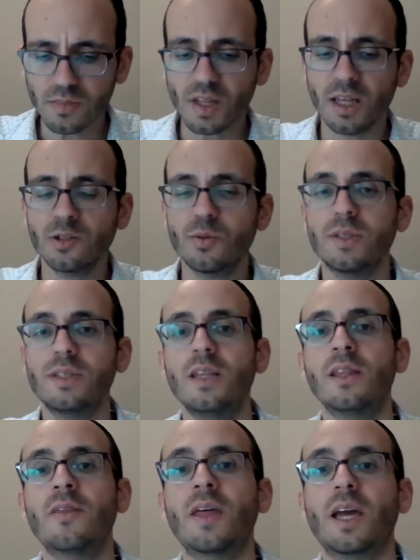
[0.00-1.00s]
And so we see
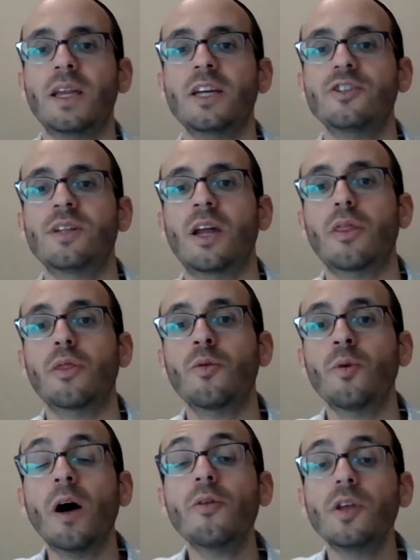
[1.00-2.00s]
that that connection that
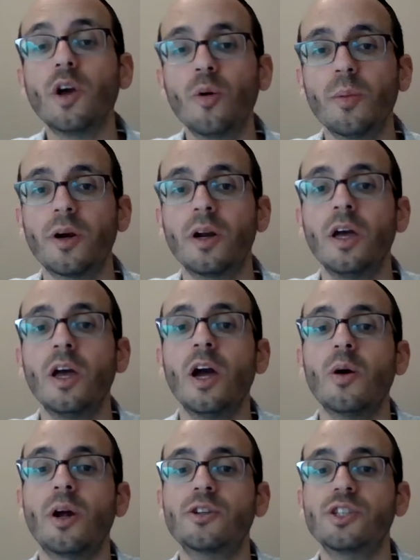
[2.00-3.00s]
throughout the Omer,
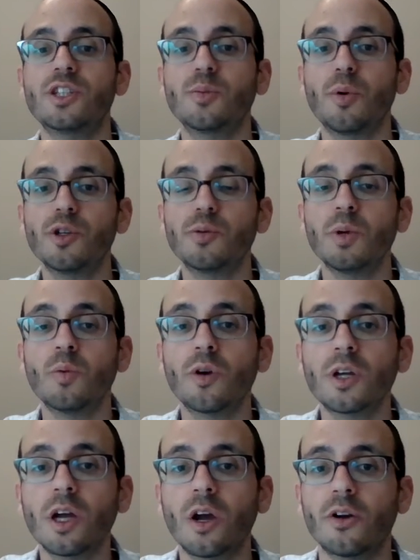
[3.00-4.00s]
we're actually supposed to be
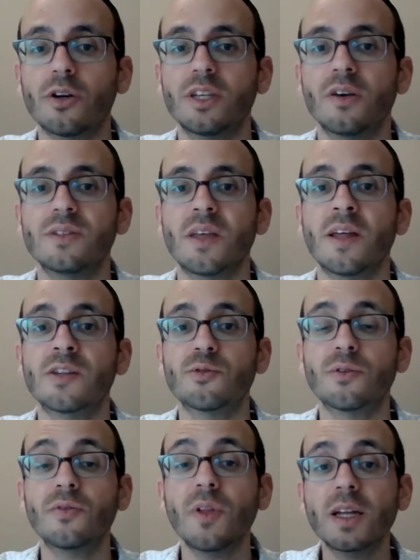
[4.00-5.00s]
working on ourselves, and that's
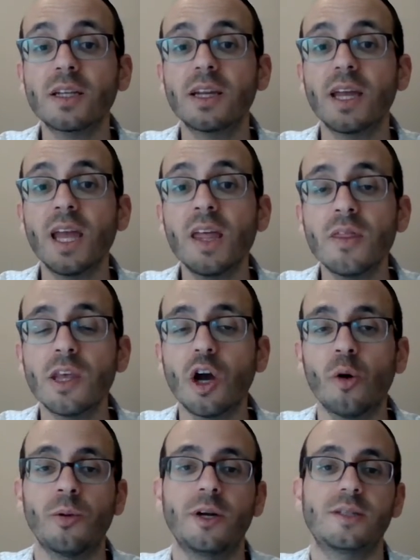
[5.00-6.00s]
reflected in the
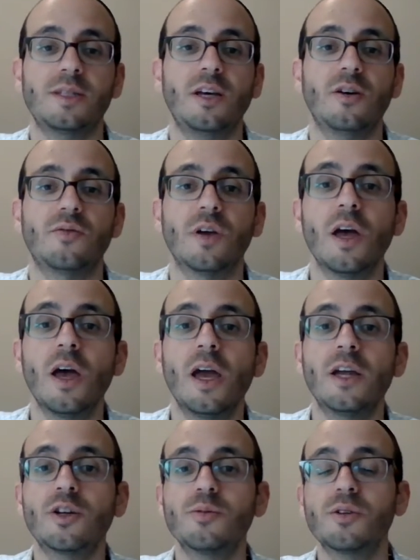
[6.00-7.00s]
Omer itself.
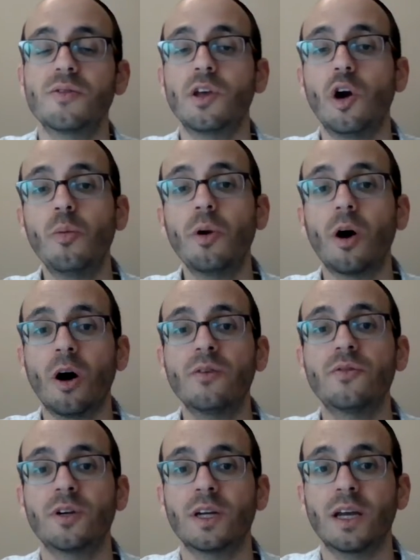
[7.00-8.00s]
In terms of the Omer
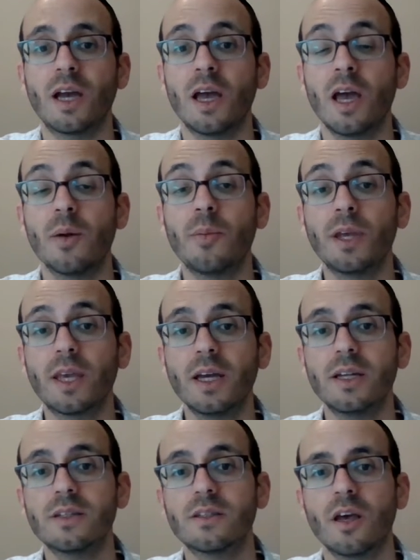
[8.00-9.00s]
offering,
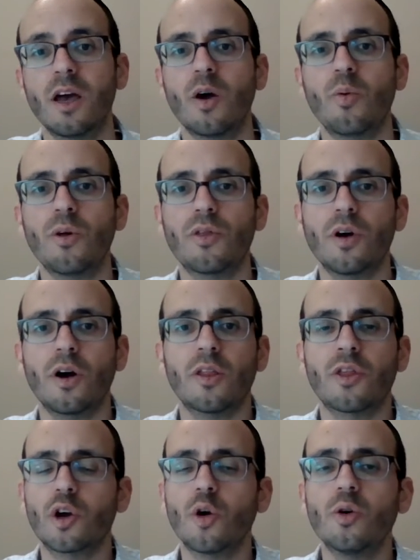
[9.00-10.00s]
begins with uh,
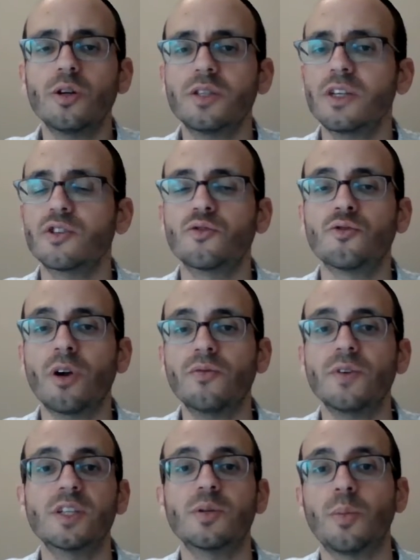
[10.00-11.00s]
the coarsest,
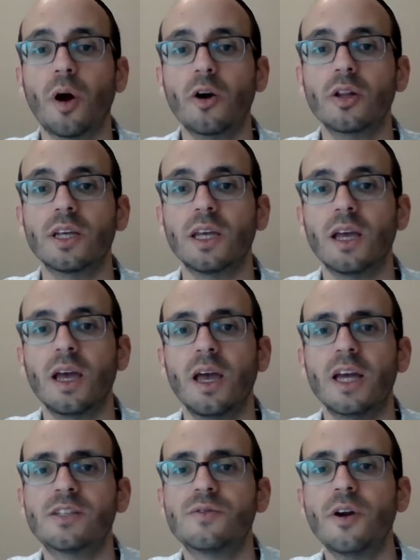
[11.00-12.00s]
roughest barley.
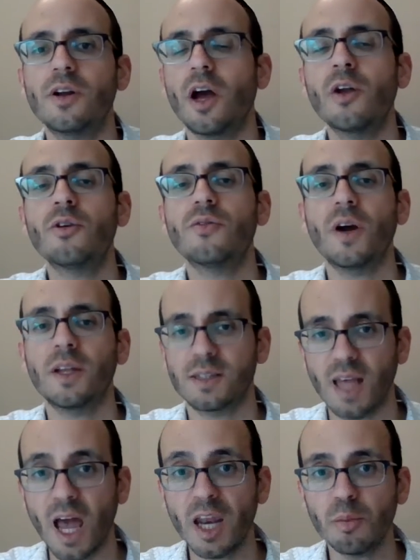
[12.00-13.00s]
It's very unrefined. It's
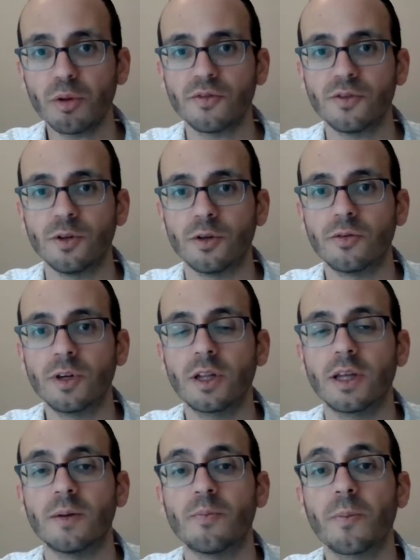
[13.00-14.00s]
animal food, really.